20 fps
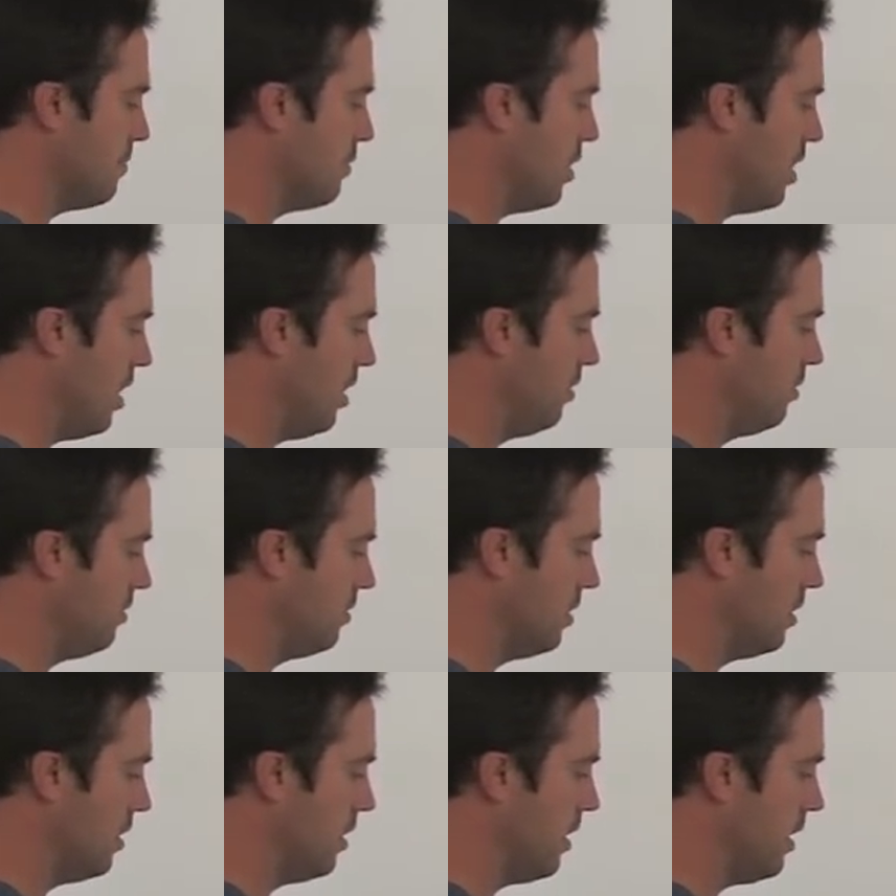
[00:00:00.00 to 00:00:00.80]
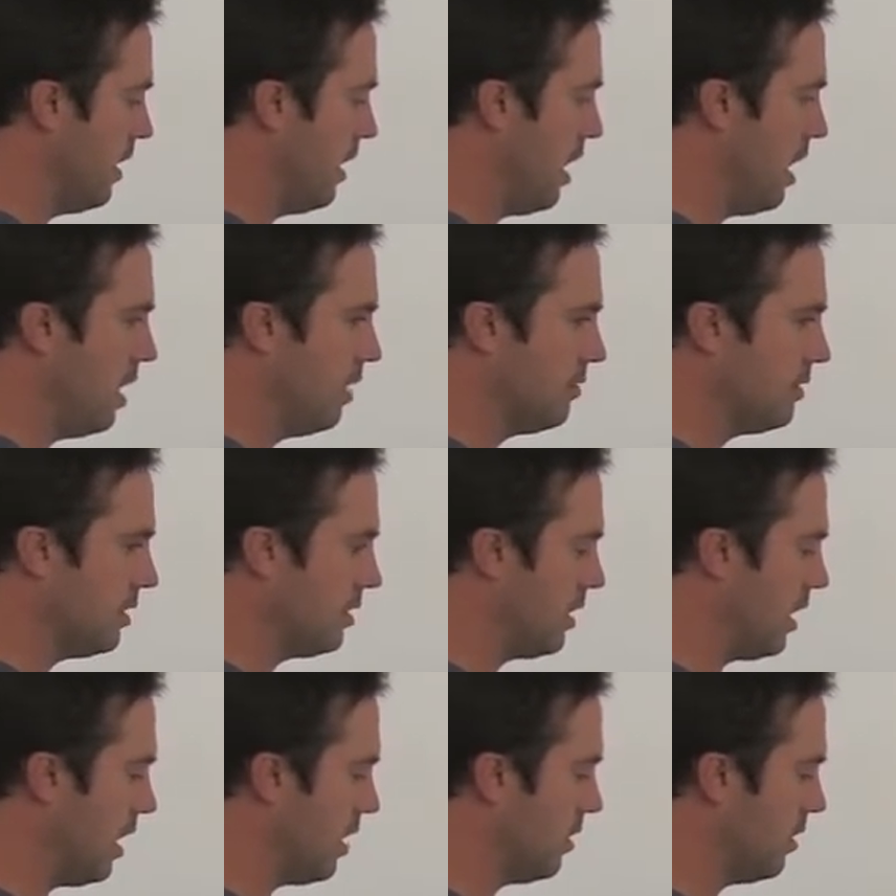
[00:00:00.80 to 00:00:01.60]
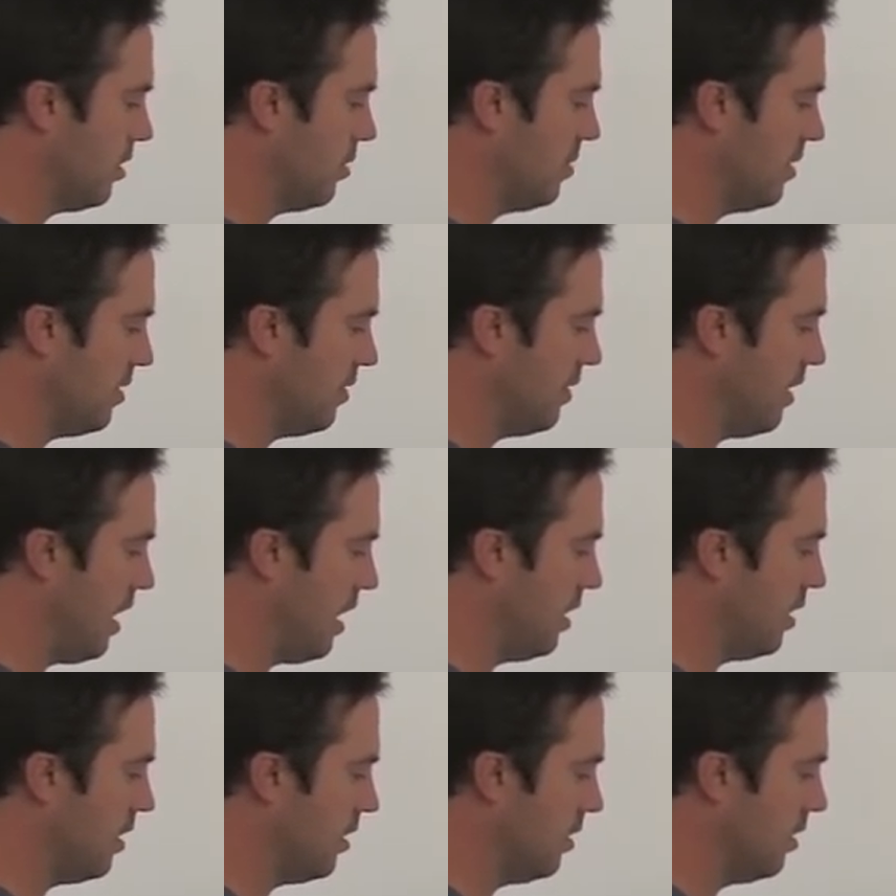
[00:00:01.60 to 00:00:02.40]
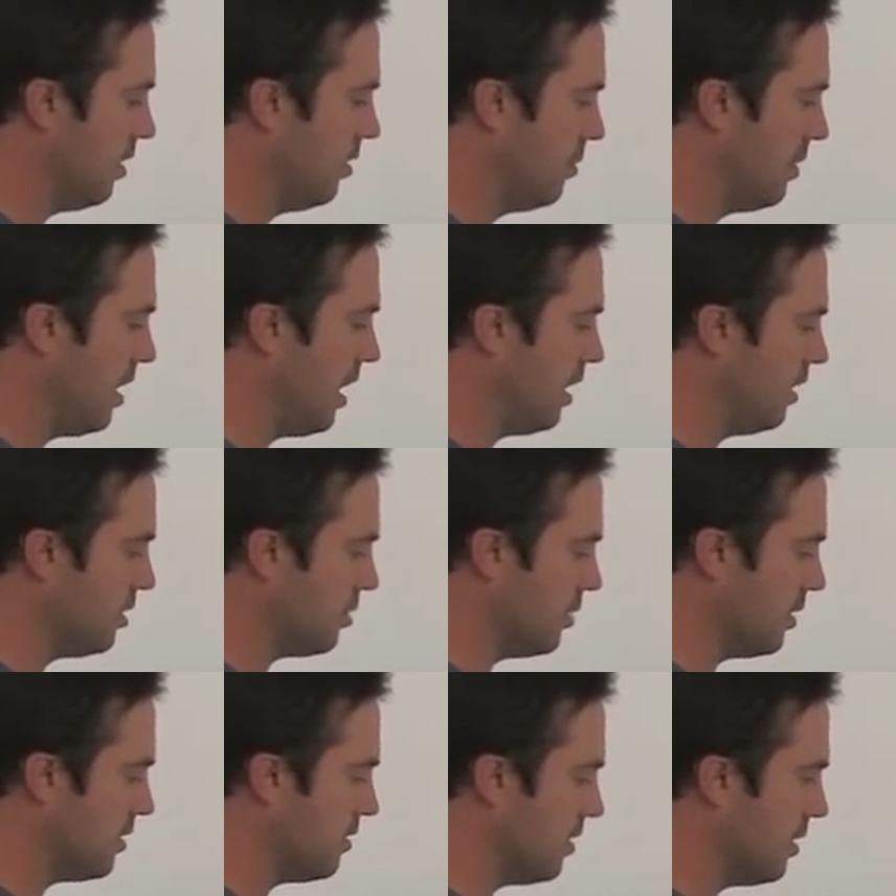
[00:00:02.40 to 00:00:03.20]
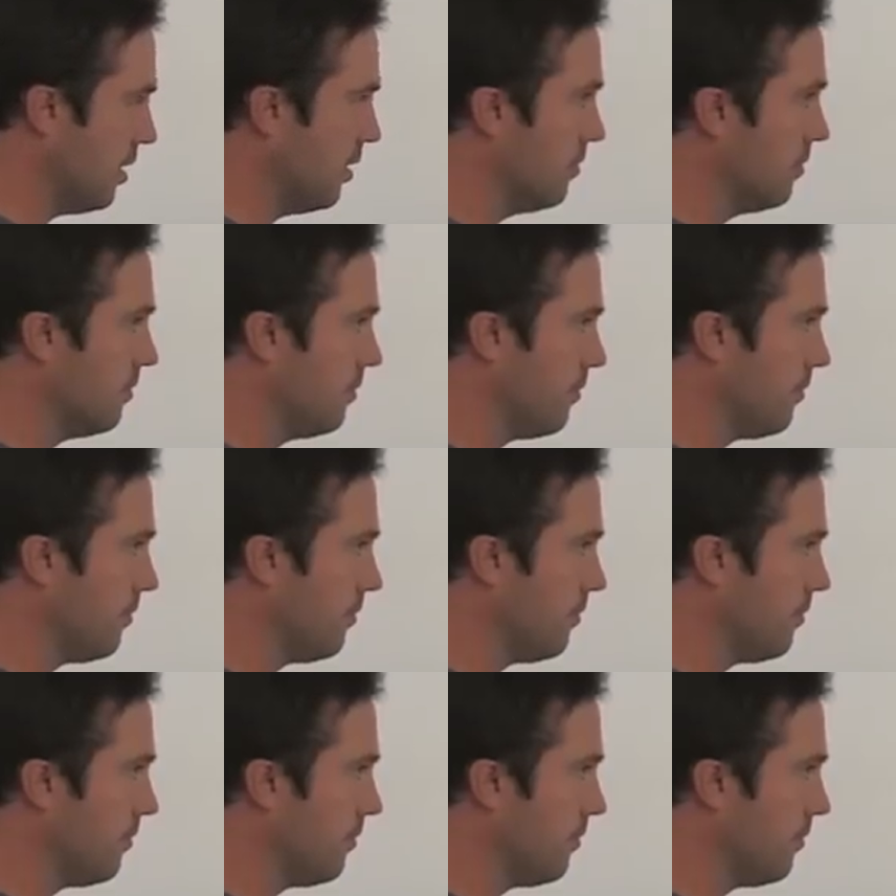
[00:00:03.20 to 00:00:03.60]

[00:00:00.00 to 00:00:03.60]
Well, now I've just got a little bit of an, a little bit algebra to do.